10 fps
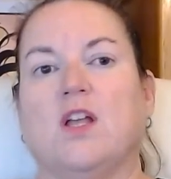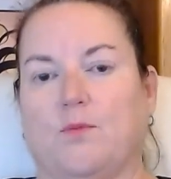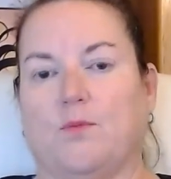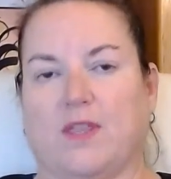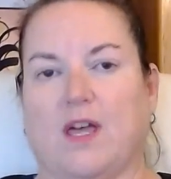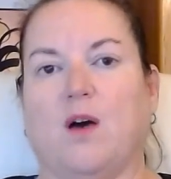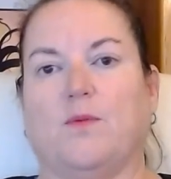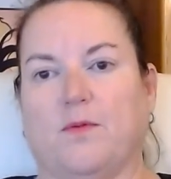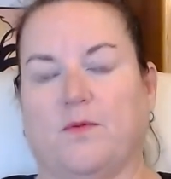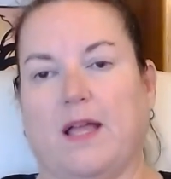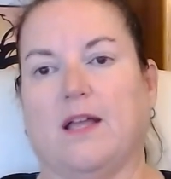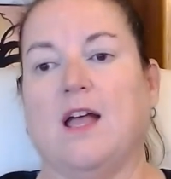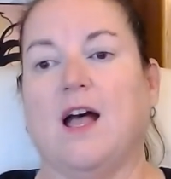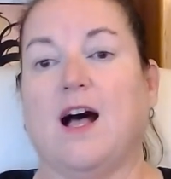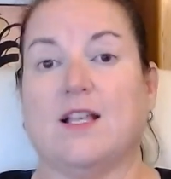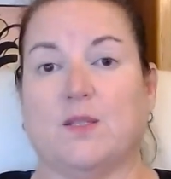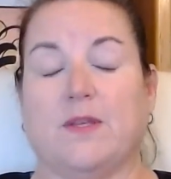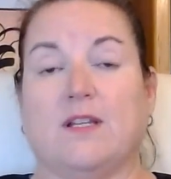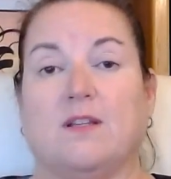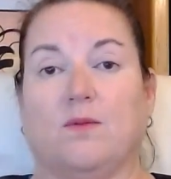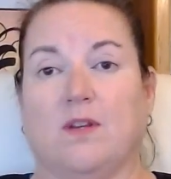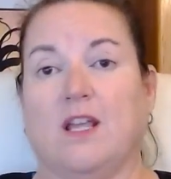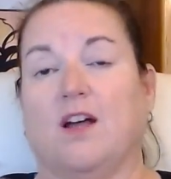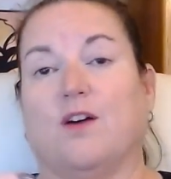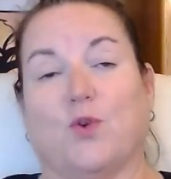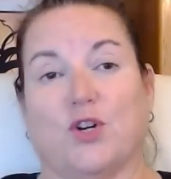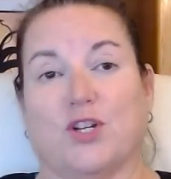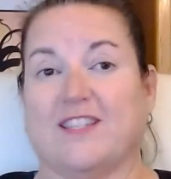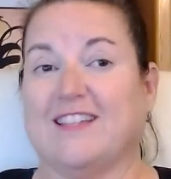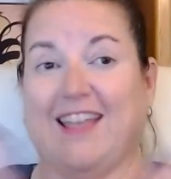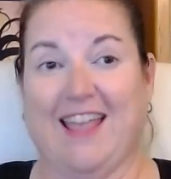with the help of my husband. And of course,